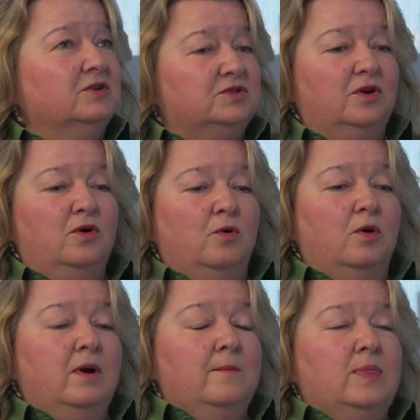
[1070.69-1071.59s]

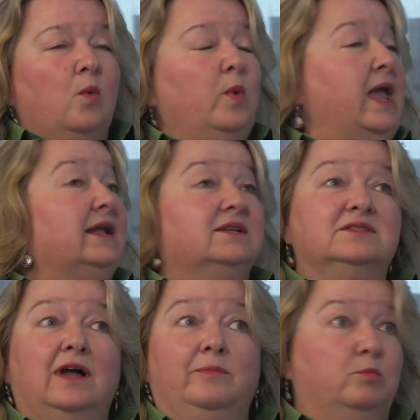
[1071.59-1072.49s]
So we had to
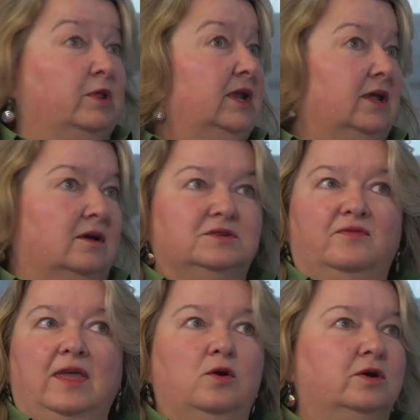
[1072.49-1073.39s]
stop the bleeding because
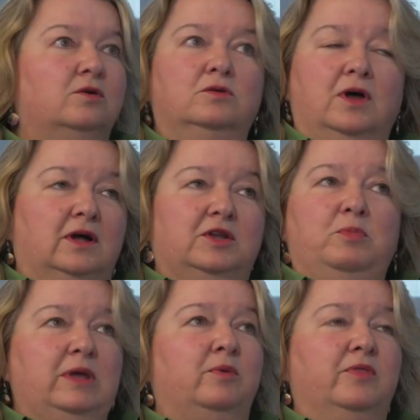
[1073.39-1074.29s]
if they couldn't hold on to
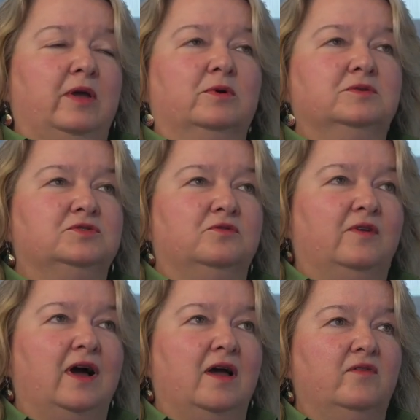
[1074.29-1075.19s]
people, they wouldn't
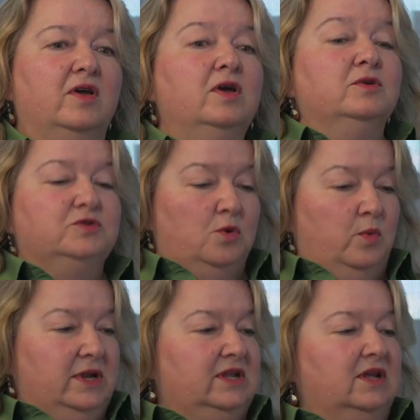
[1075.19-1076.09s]
survive. So
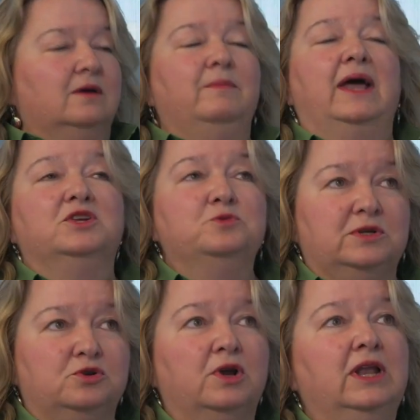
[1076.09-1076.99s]
we did a
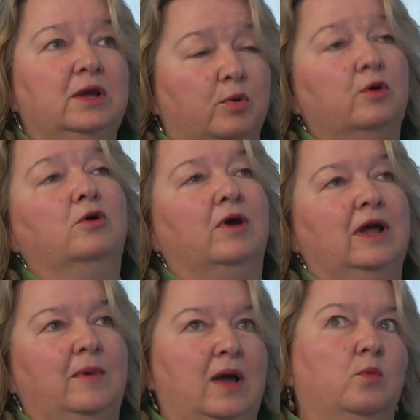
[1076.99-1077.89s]
management training
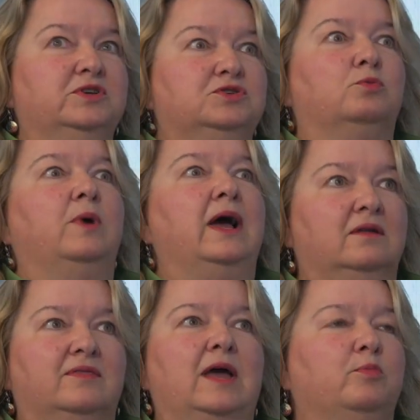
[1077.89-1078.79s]
program, and we
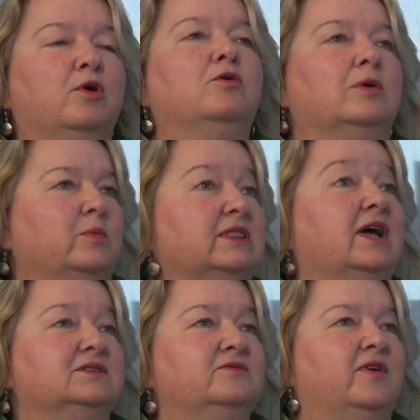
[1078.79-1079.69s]
surrounded that program with
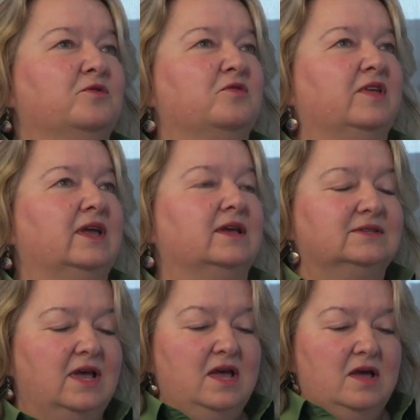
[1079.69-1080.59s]
lots of other things.